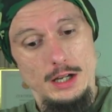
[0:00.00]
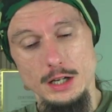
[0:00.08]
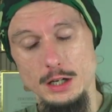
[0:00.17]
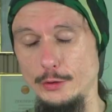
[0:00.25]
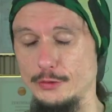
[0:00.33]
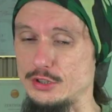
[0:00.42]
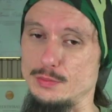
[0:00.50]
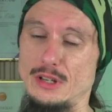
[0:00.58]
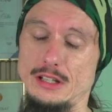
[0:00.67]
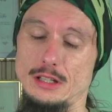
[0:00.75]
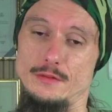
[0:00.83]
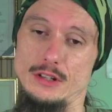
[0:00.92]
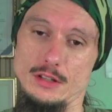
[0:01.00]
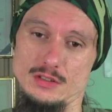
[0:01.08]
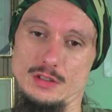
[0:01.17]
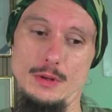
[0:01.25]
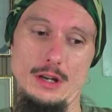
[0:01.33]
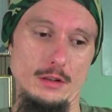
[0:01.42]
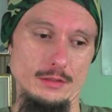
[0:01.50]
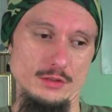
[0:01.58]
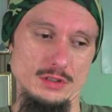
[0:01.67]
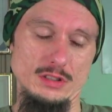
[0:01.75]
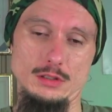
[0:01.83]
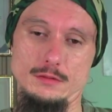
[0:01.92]
Just making videos about it and
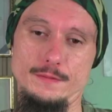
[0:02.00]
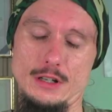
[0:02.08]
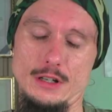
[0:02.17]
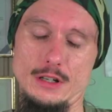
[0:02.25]
just fucking